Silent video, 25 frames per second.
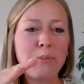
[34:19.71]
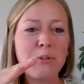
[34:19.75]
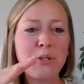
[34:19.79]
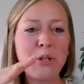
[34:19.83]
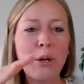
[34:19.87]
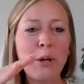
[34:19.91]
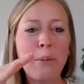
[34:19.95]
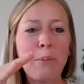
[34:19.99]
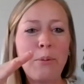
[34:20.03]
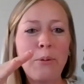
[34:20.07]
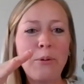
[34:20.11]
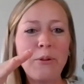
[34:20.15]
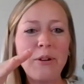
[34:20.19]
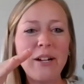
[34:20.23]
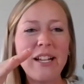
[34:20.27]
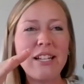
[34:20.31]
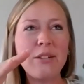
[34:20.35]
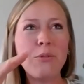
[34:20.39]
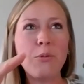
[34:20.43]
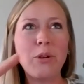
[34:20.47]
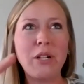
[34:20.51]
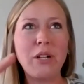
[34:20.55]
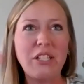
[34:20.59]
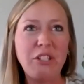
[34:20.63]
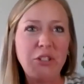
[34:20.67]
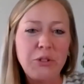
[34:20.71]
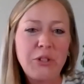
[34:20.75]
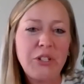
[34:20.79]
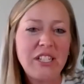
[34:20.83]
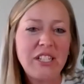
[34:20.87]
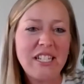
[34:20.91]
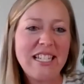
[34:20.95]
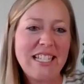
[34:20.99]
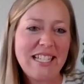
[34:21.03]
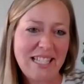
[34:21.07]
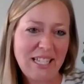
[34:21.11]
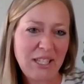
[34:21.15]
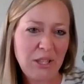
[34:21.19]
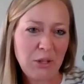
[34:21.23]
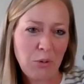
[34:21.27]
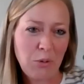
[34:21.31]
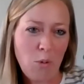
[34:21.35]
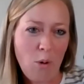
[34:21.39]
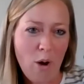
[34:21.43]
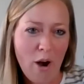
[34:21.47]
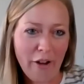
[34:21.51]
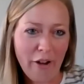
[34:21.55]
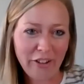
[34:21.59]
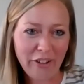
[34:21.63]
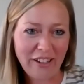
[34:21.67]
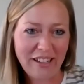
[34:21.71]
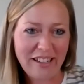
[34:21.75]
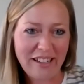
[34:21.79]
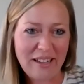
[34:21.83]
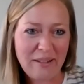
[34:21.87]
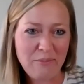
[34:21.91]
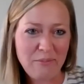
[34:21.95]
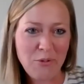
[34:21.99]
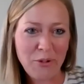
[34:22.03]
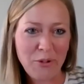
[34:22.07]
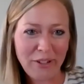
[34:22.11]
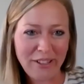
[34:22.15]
to a point where you couldn't see the water anymore.